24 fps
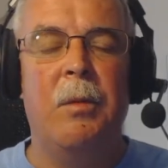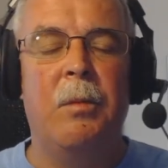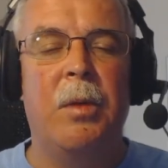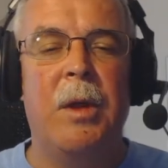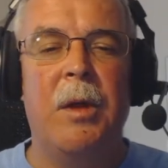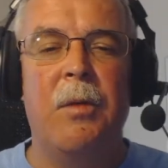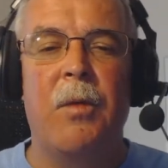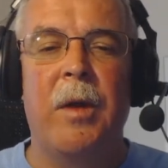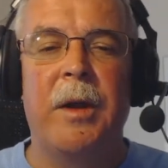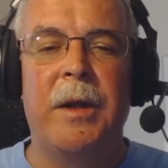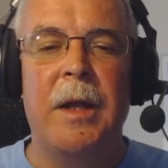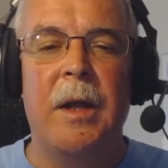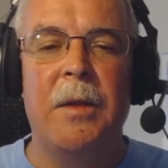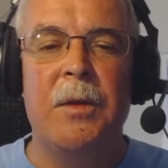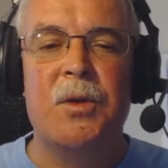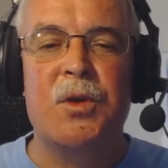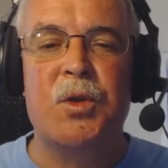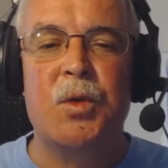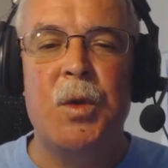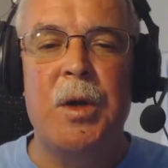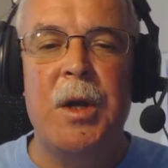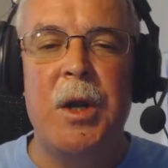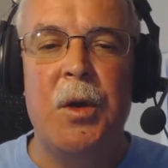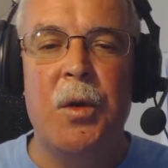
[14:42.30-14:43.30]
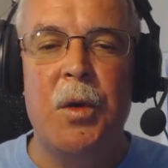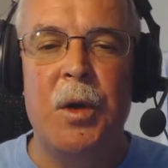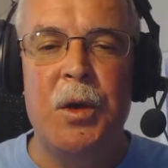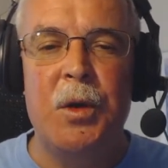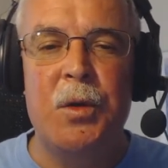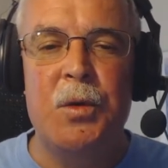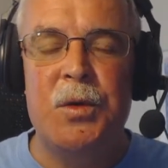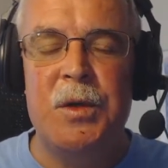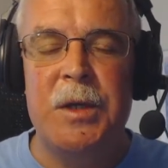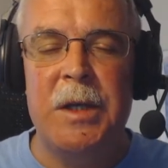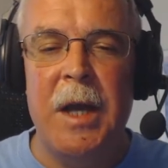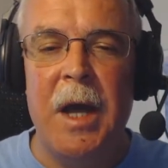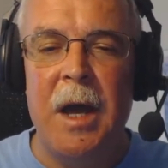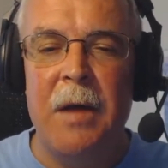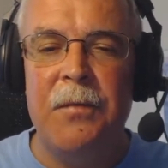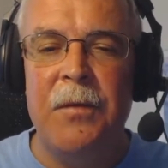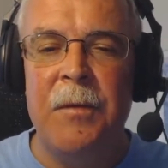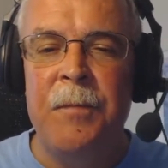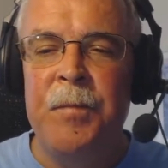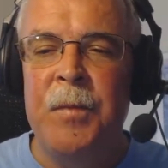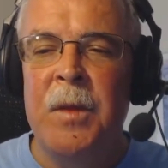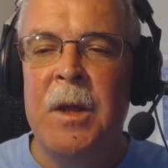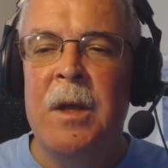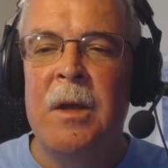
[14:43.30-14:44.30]
played right down the street here at UCF.
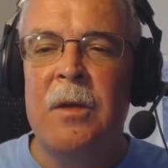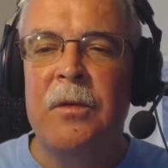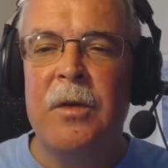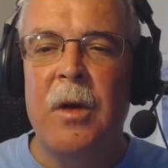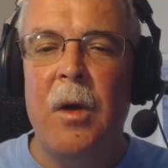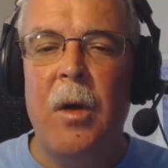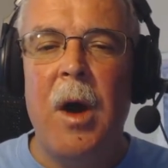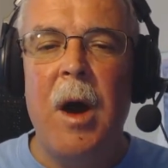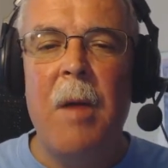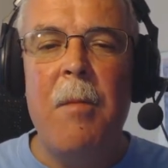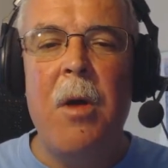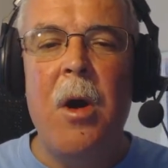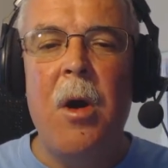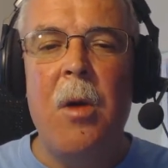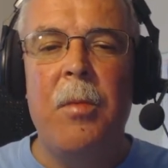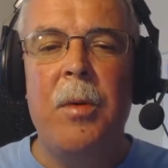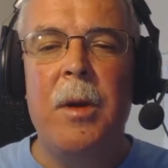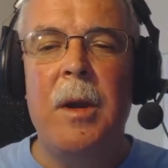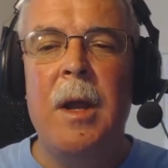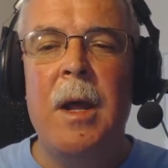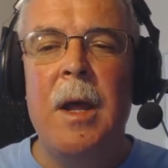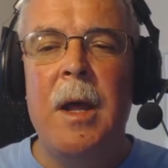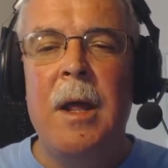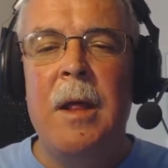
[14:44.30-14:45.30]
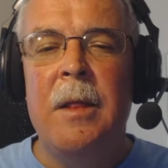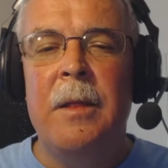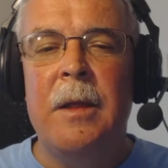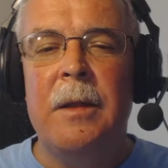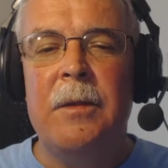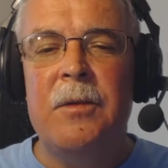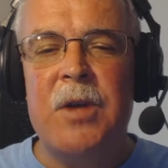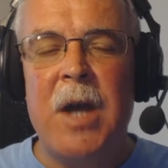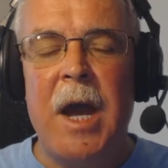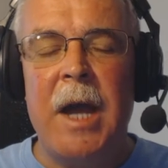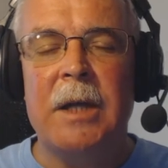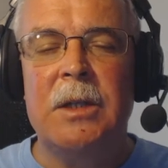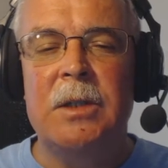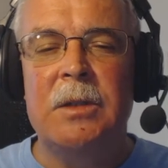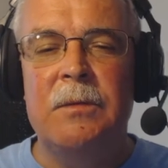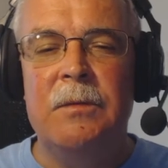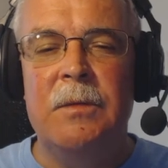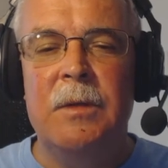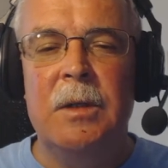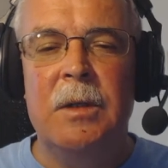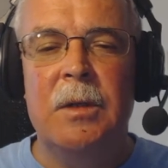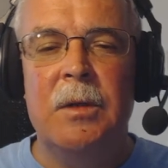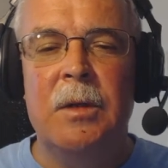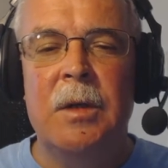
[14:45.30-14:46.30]
So I'm hoping that
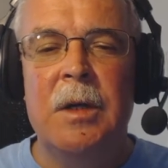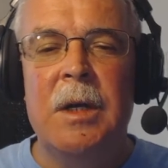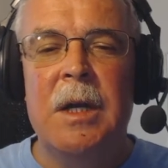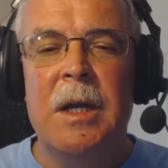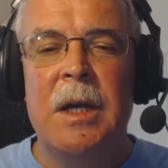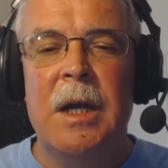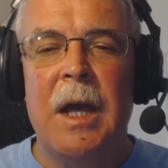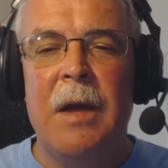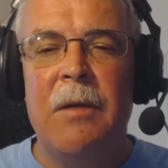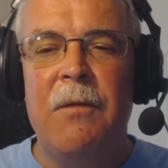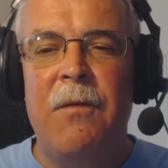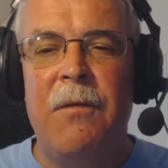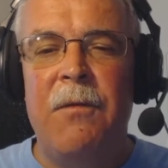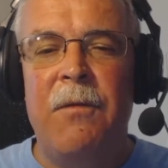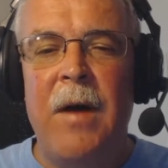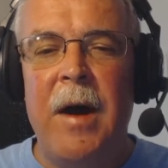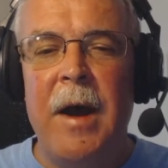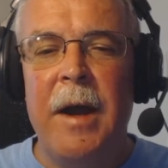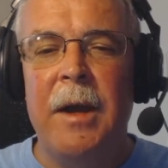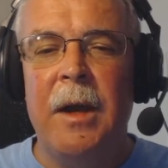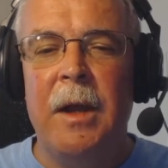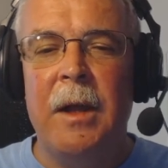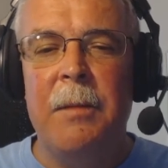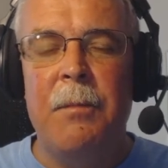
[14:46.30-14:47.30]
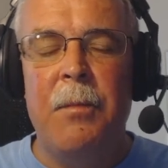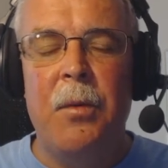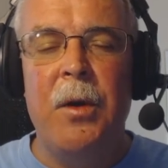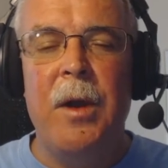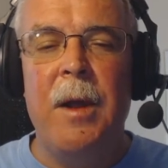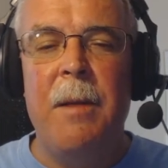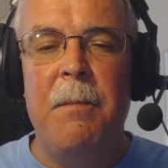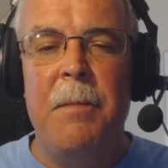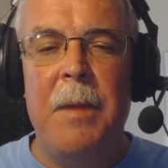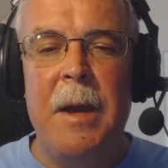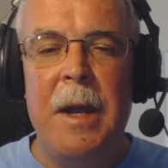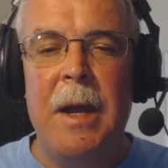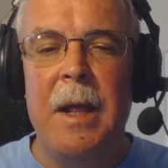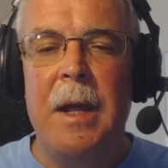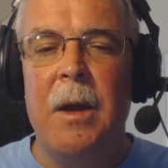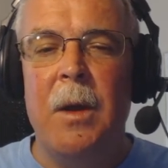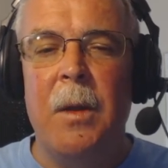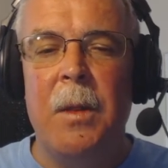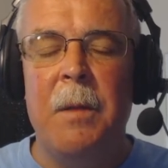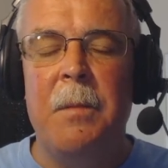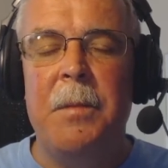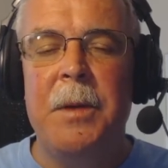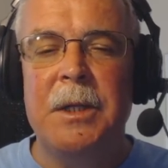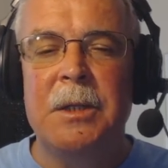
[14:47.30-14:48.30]
Jacksonville can finally put a beating
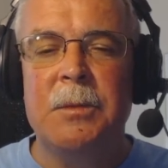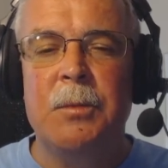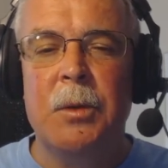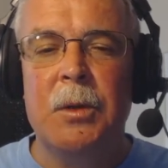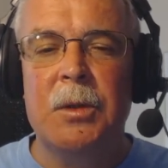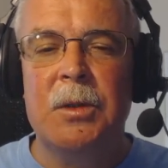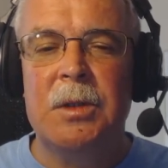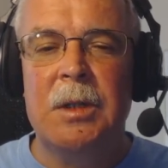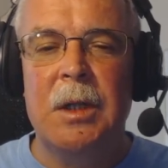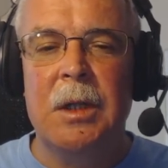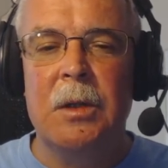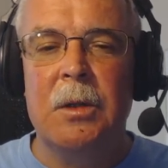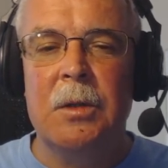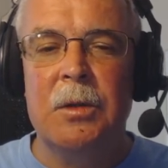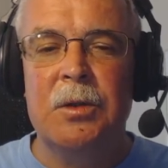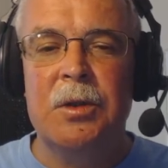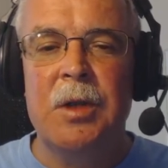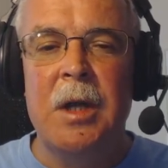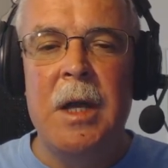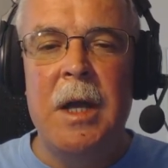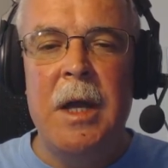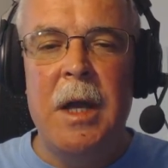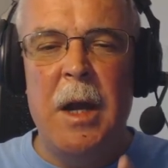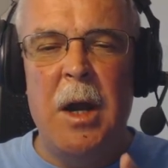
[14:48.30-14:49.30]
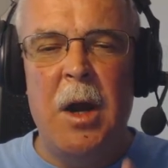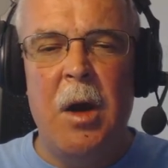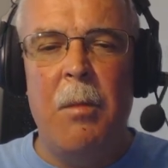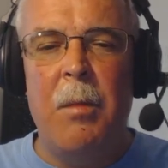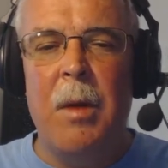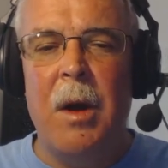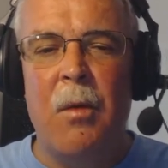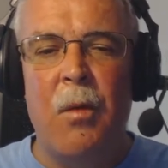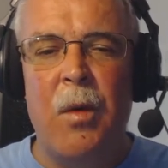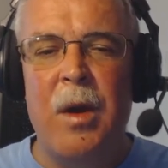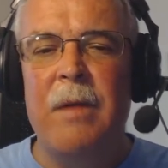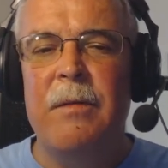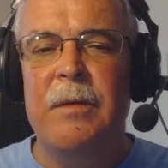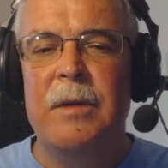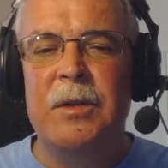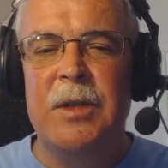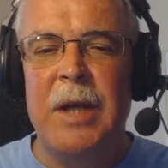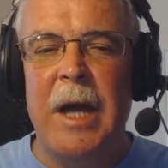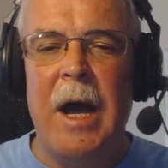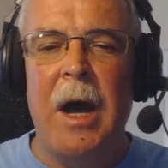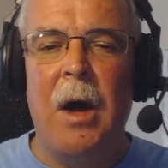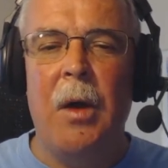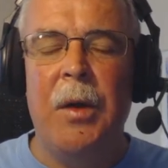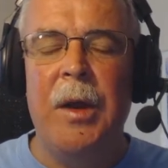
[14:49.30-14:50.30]
on the Pittsburgh Steelers and help my Ravens
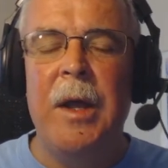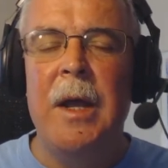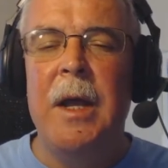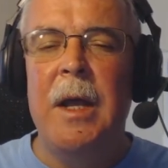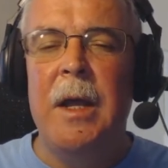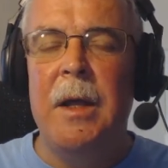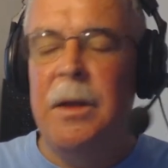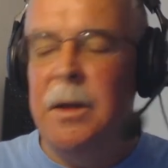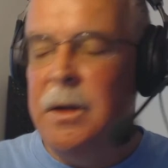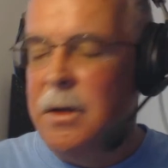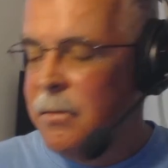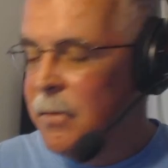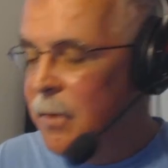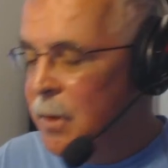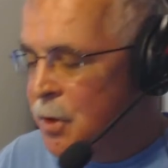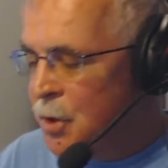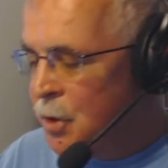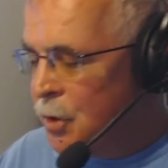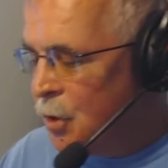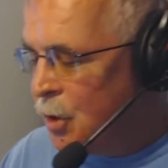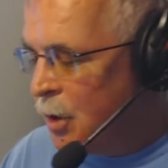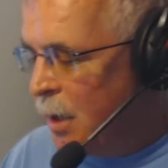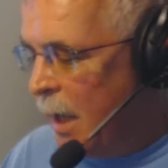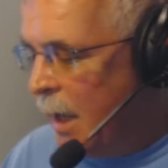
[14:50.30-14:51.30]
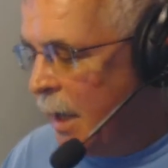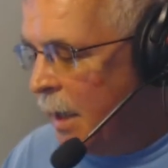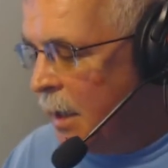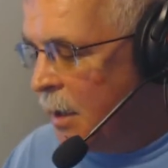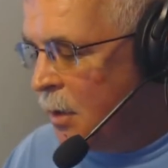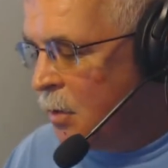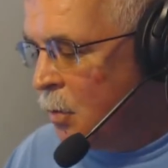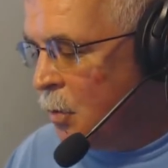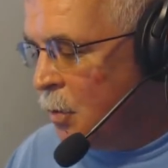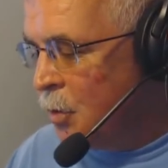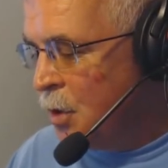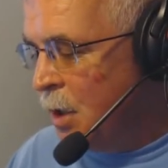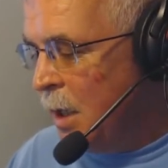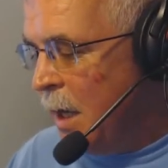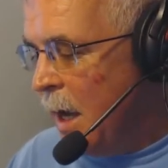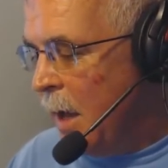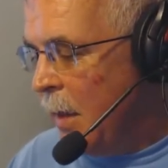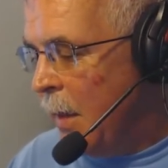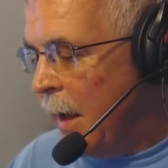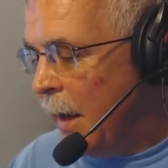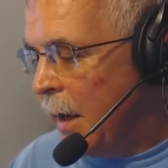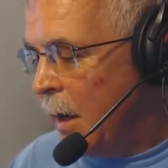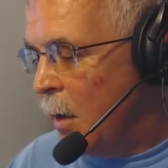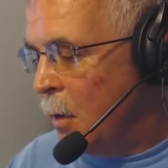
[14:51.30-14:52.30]
out in the division standings. We'll see
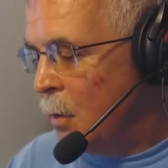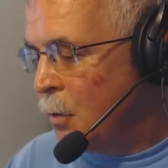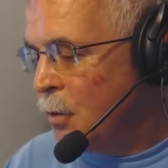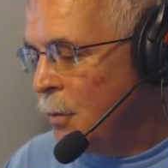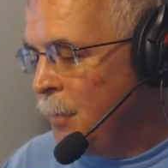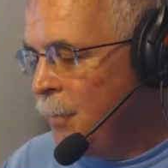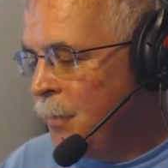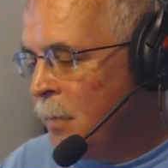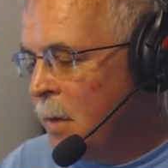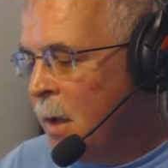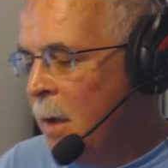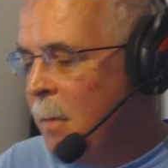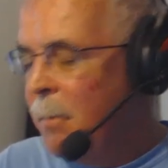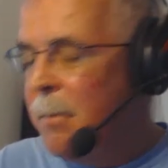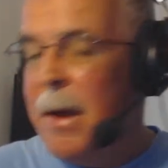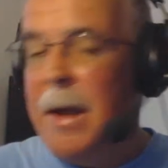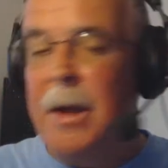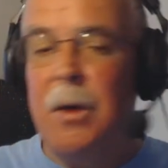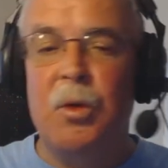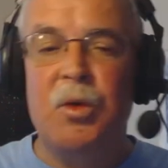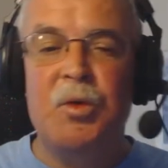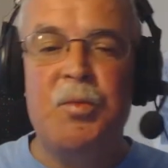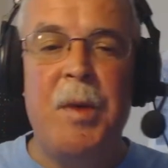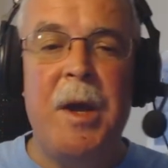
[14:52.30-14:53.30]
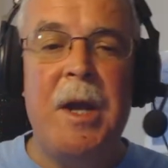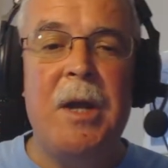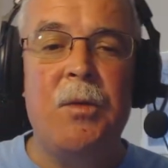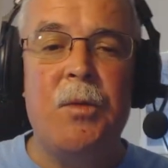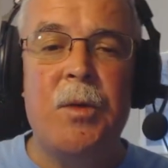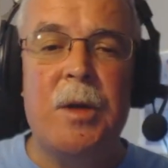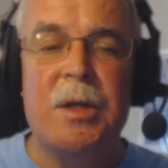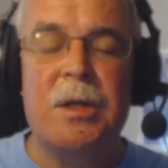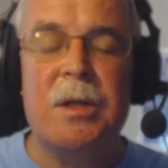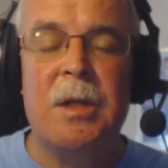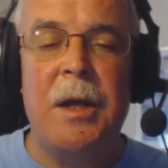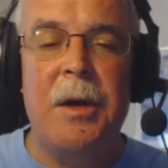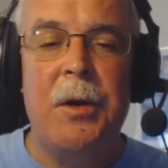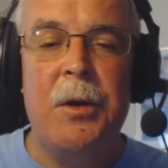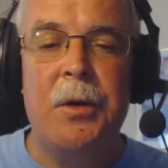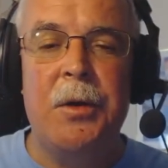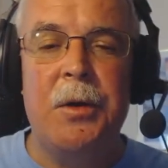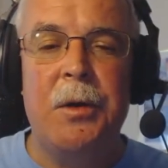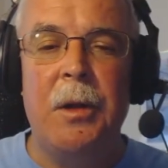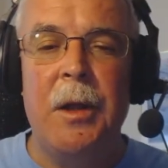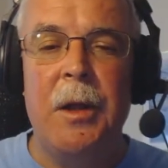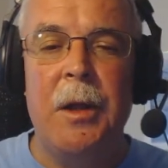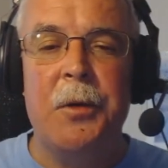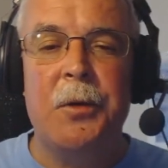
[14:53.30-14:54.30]
how that goes. Bengals Patriots
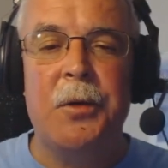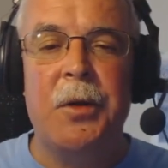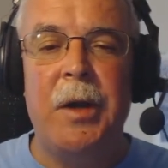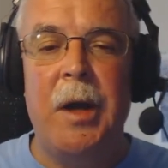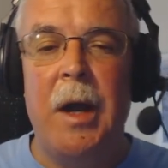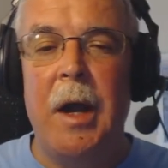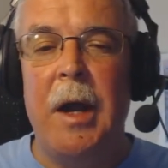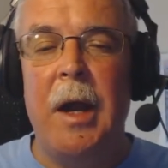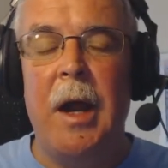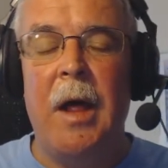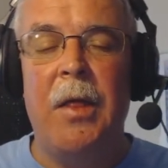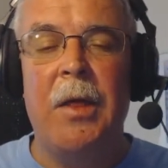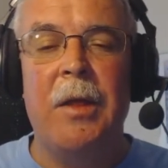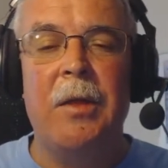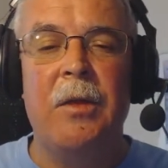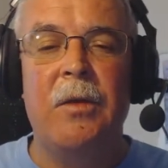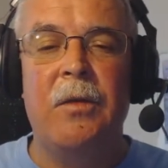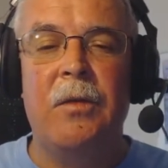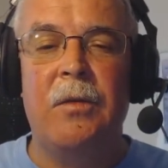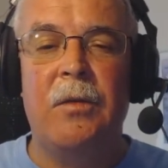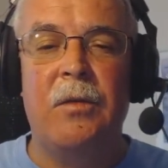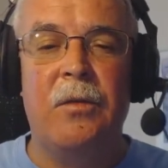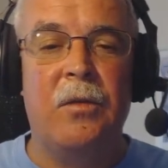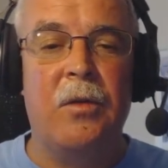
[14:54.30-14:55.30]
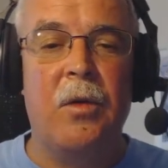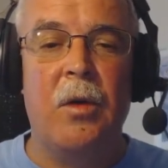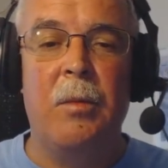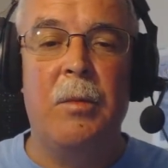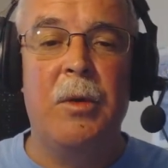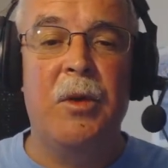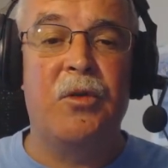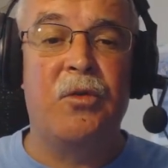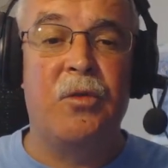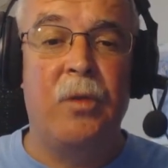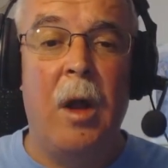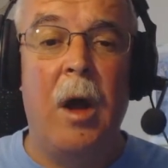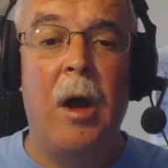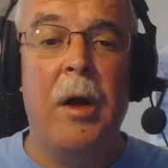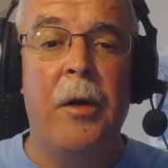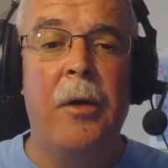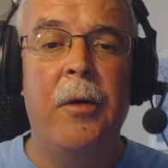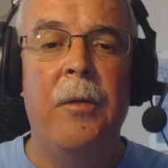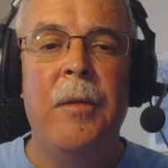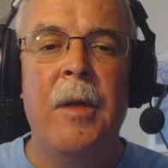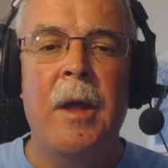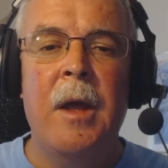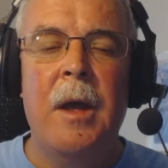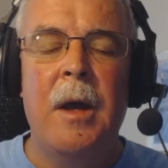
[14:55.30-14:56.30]
later tonight. I think this is going to be a slaughter.